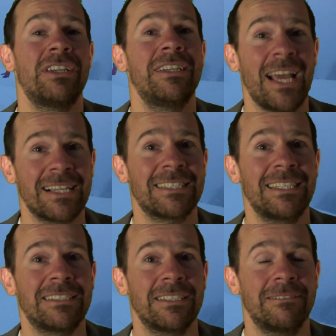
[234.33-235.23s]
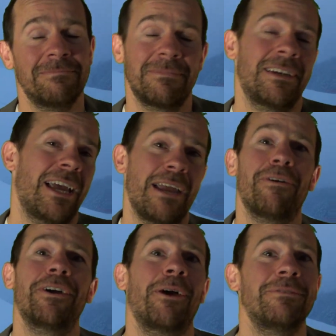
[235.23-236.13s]
next season if
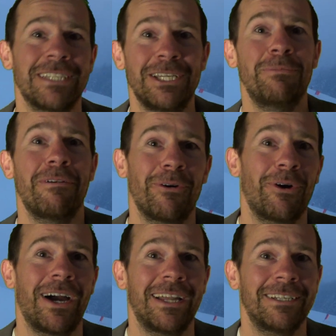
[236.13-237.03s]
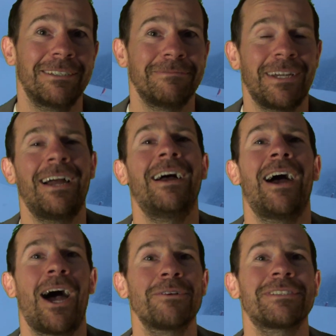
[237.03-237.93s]
I don't see you beforehand.
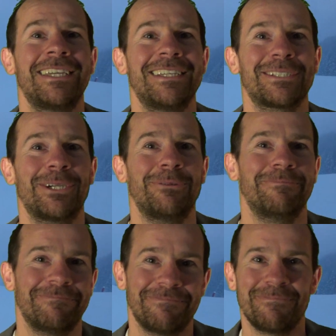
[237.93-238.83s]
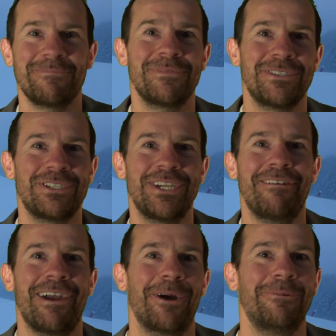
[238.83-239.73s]
I'll see you soon.
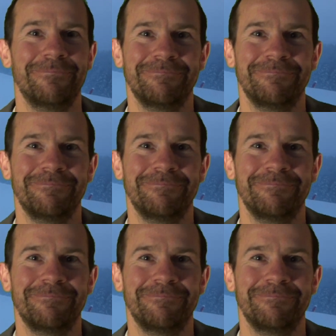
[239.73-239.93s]
Cheerio.